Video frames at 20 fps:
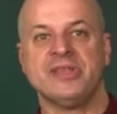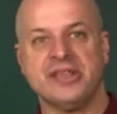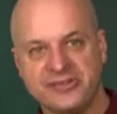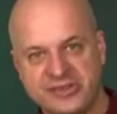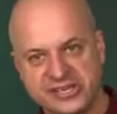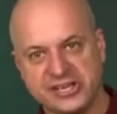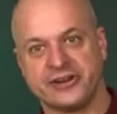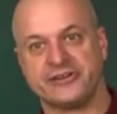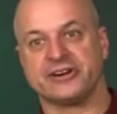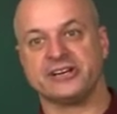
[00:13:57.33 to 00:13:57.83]
et
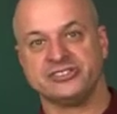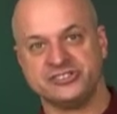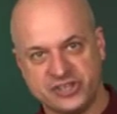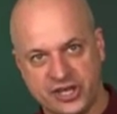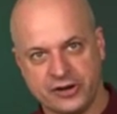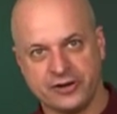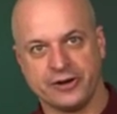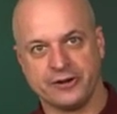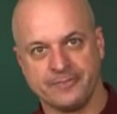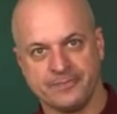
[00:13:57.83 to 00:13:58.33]
cetera, et
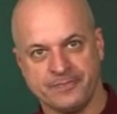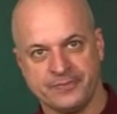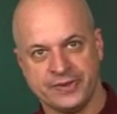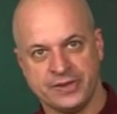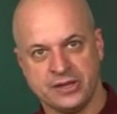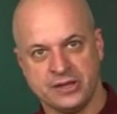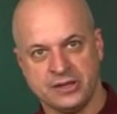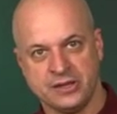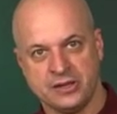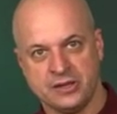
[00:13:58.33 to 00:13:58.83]
cetera.
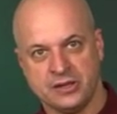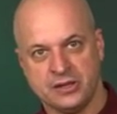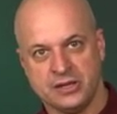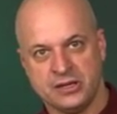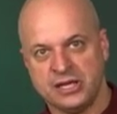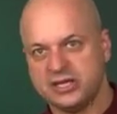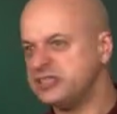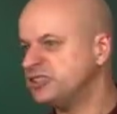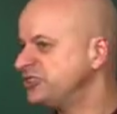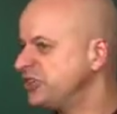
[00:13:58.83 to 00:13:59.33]

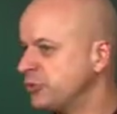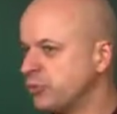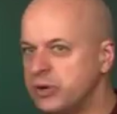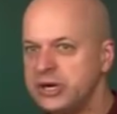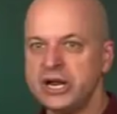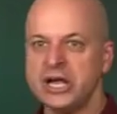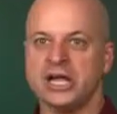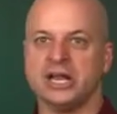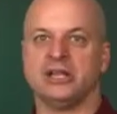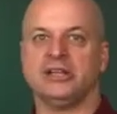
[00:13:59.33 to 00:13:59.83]
And they said, we're
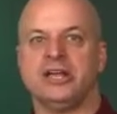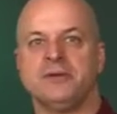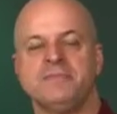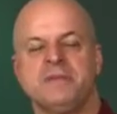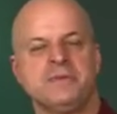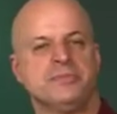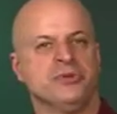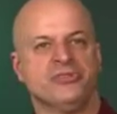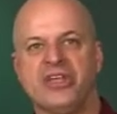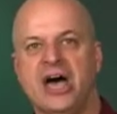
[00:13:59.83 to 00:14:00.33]
not going to let
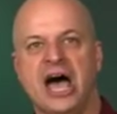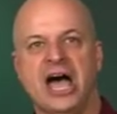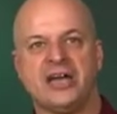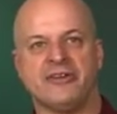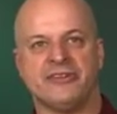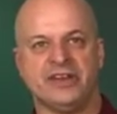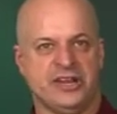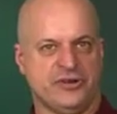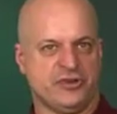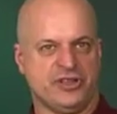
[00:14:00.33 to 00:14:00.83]
people die
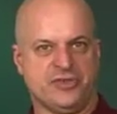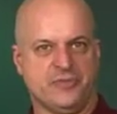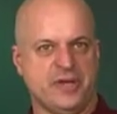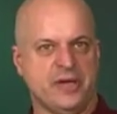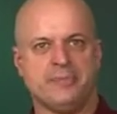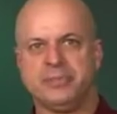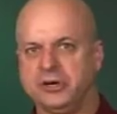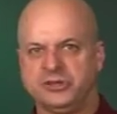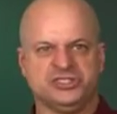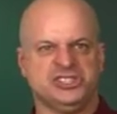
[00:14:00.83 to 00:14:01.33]
of an
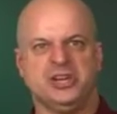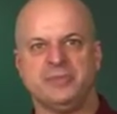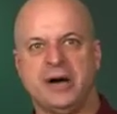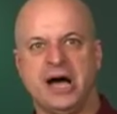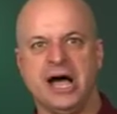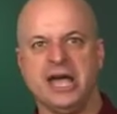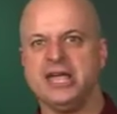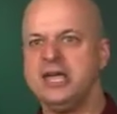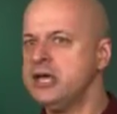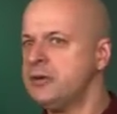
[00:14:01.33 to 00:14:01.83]
arrhythmia
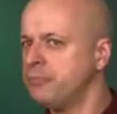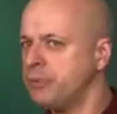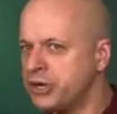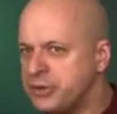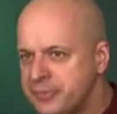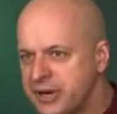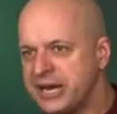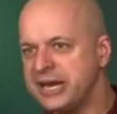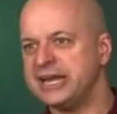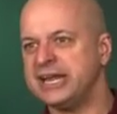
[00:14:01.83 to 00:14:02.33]
post-MI. Put
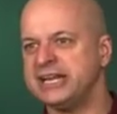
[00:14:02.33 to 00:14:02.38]
them on an